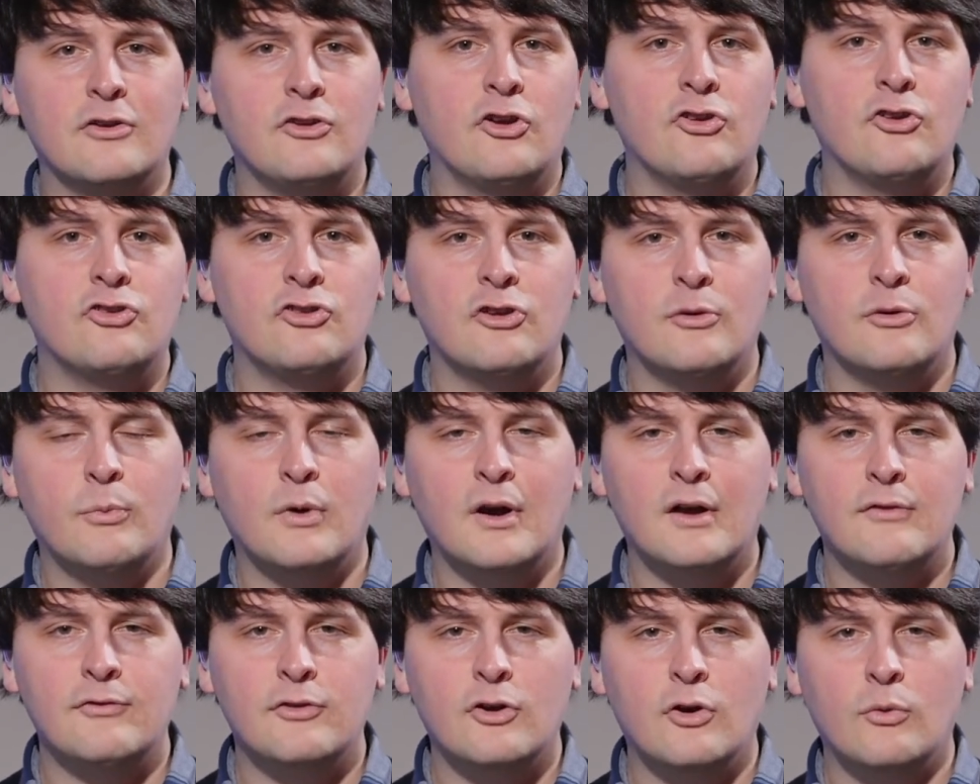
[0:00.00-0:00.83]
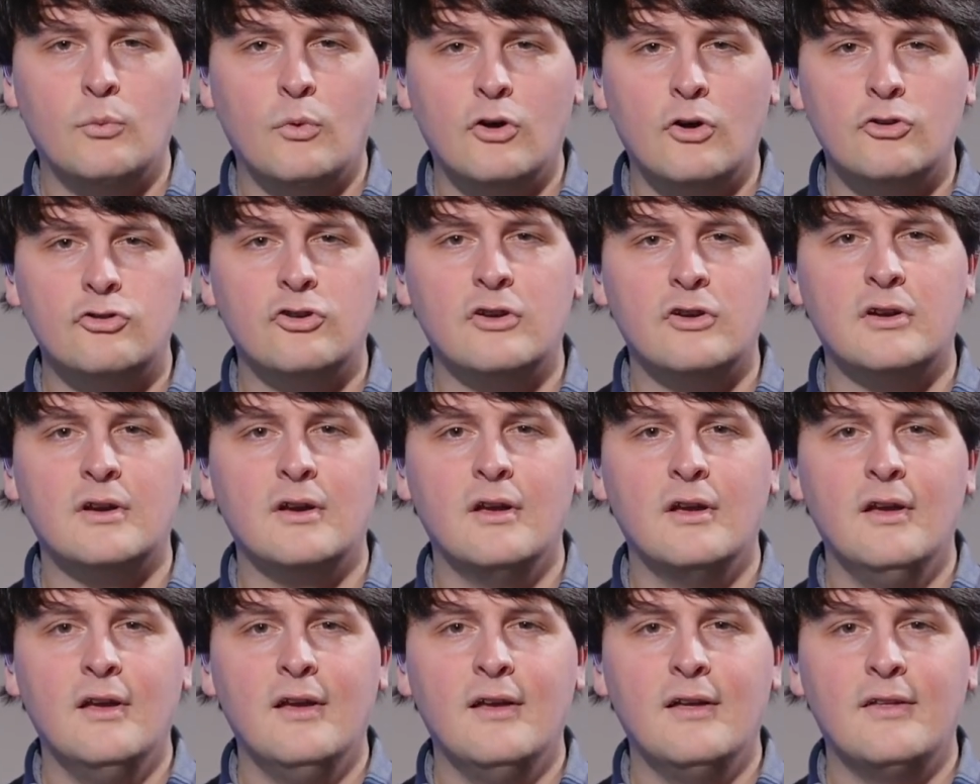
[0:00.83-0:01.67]
YouTube, wherever you're watching
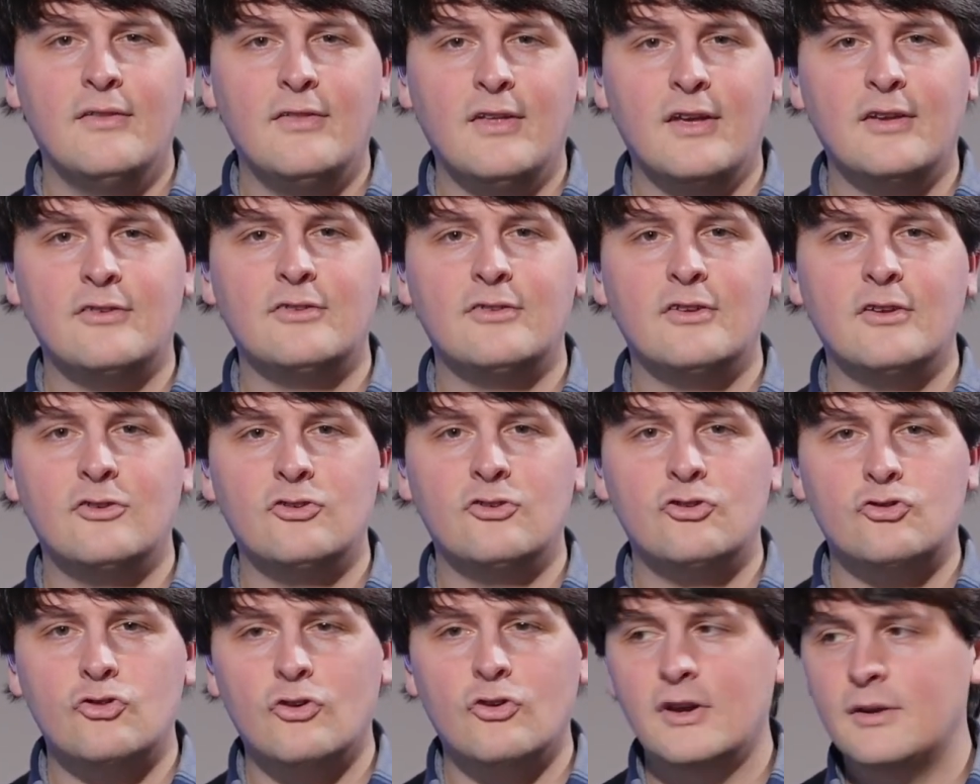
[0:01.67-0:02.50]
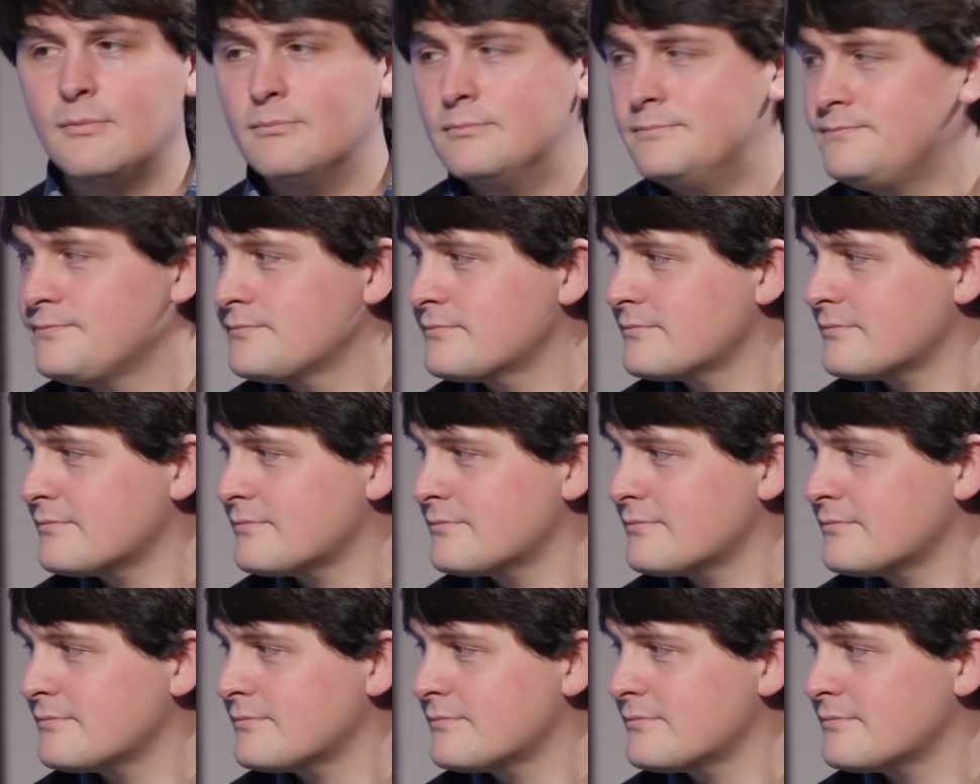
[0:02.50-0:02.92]
this stream.